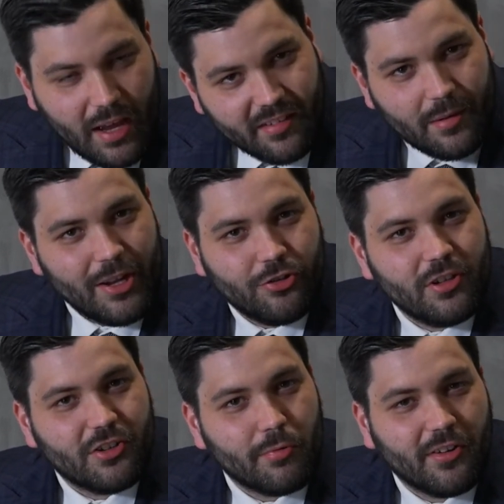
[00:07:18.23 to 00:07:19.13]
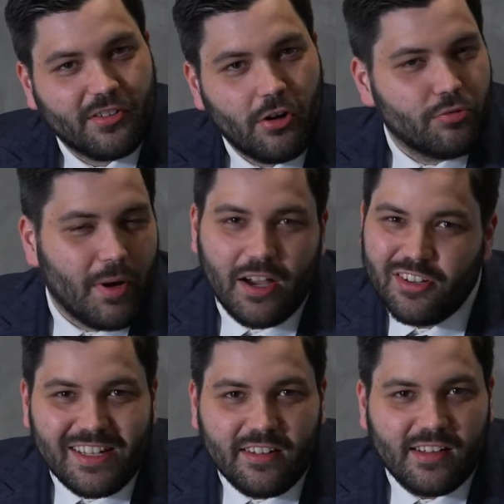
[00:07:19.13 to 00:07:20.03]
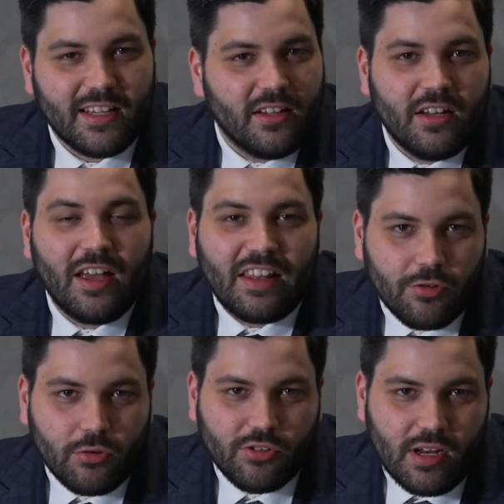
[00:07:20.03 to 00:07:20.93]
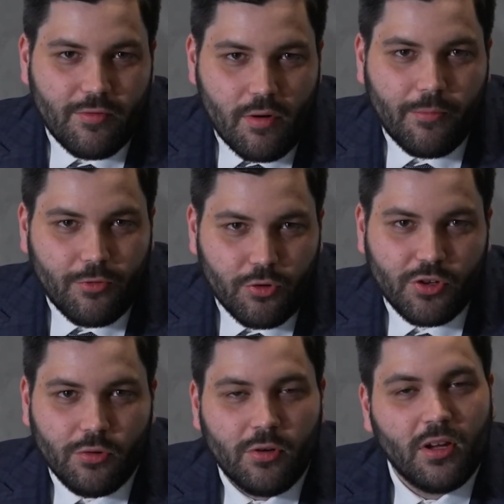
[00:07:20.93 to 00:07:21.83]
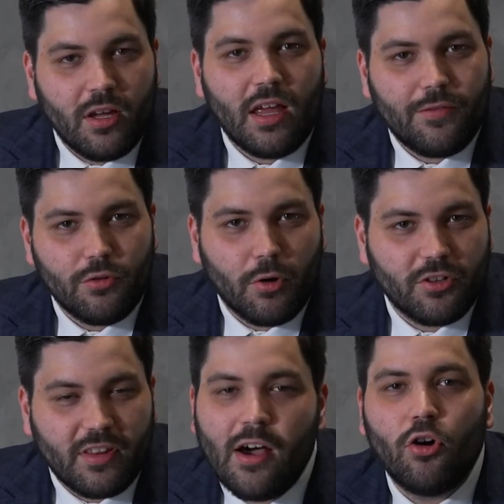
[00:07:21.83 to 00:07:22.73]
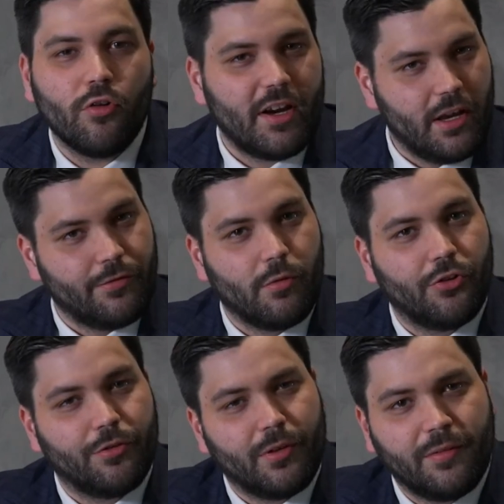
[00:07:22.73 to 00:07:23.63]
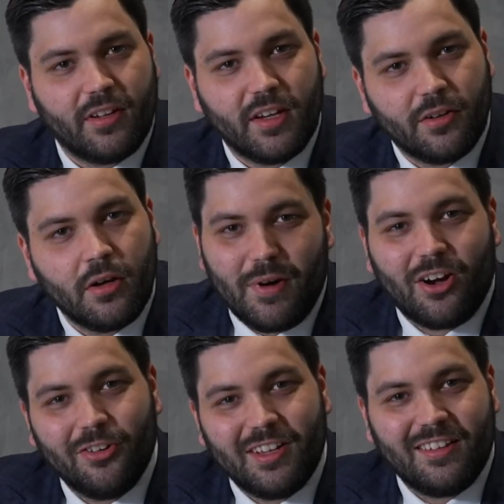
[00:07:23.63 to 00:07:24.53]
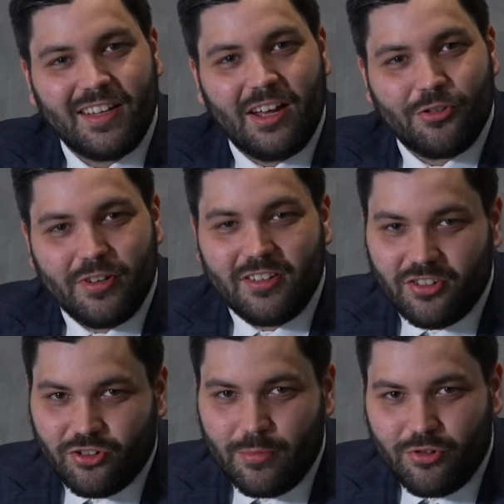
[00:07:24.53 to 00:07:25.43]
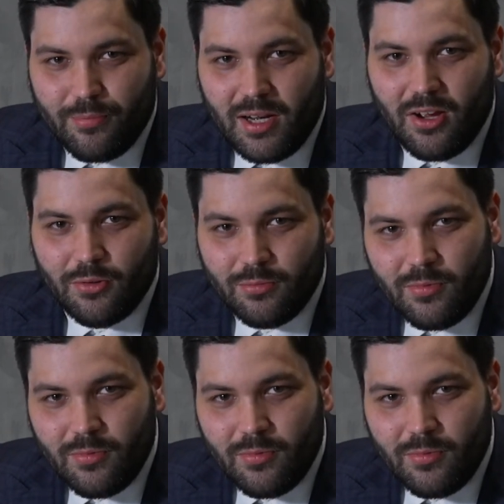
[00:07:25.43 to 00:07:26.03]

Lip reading: As I mentioned, this one's sold, but I could easily source another one for you if you wanted that, or any other watch indeed. My contact details are in the description below.